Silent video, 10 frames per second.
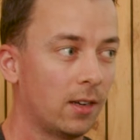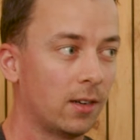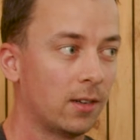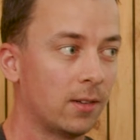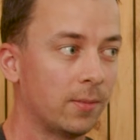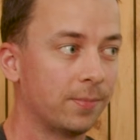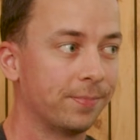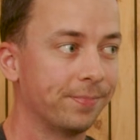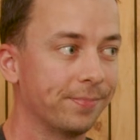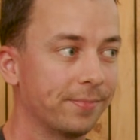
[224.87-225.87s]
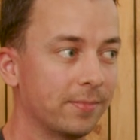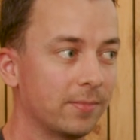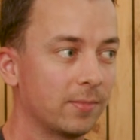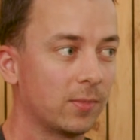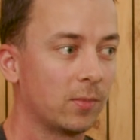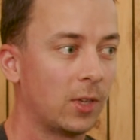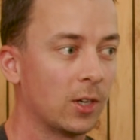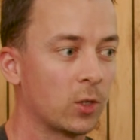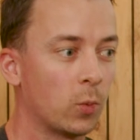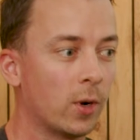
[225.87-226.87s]

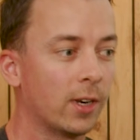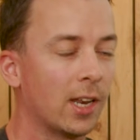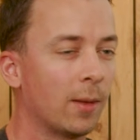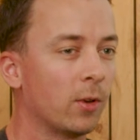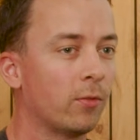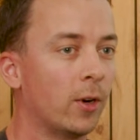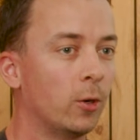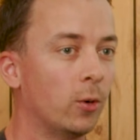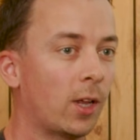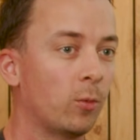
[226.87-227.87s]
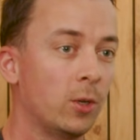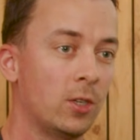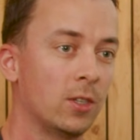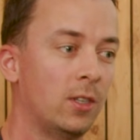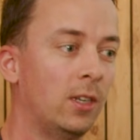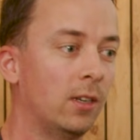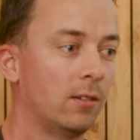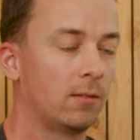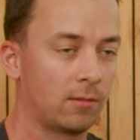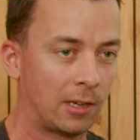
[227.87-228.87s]
There's one that I'm not very good at, which is the
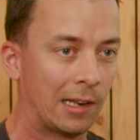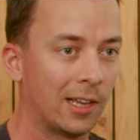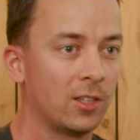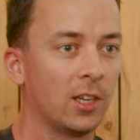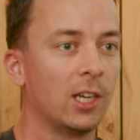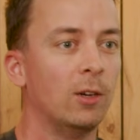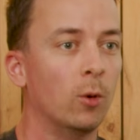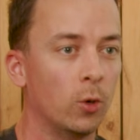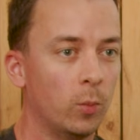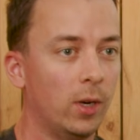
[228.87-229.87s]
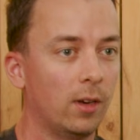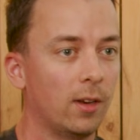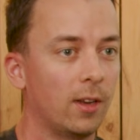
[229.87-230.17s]
classic iwagumi.